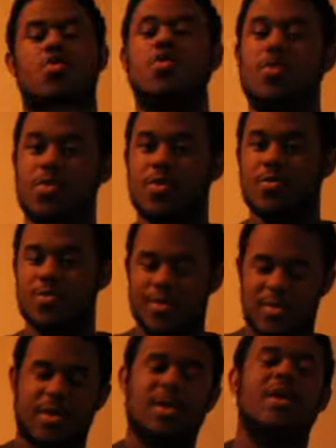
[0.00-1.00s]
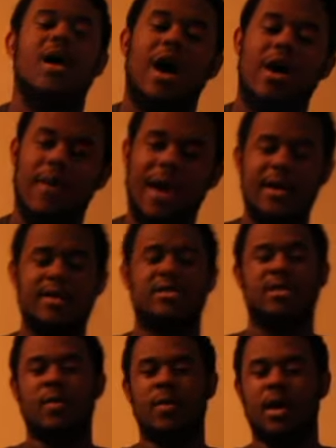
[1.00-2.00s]
Woo! Alright,
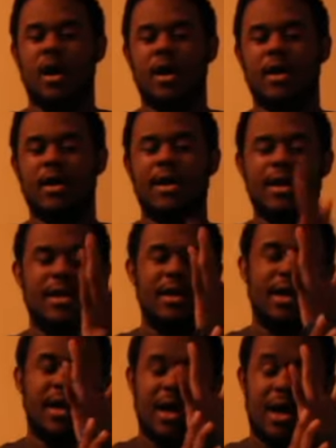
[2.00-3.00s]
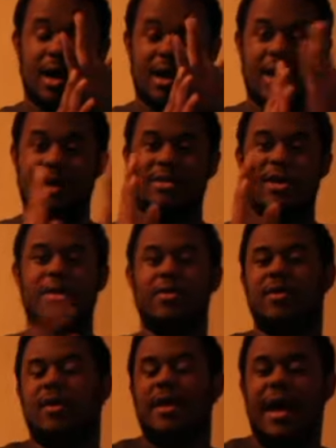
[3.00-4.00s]
so we're all good. Alright, so
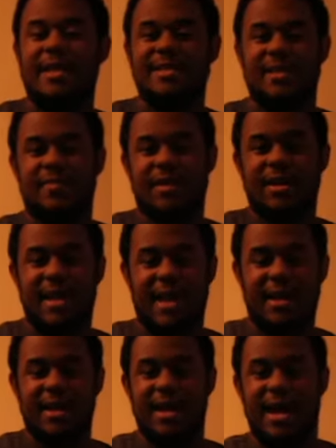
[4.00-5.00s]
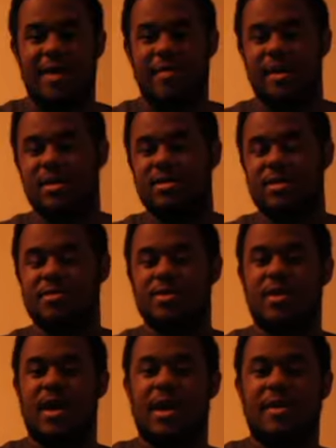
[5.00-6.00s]
guys, leave your like, comment,
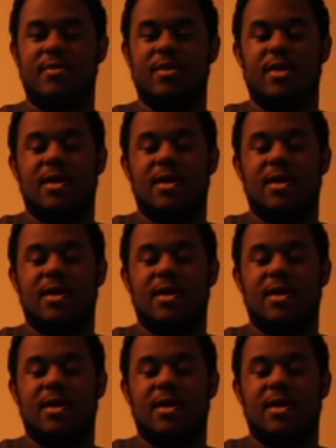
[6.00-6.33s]
subscribe.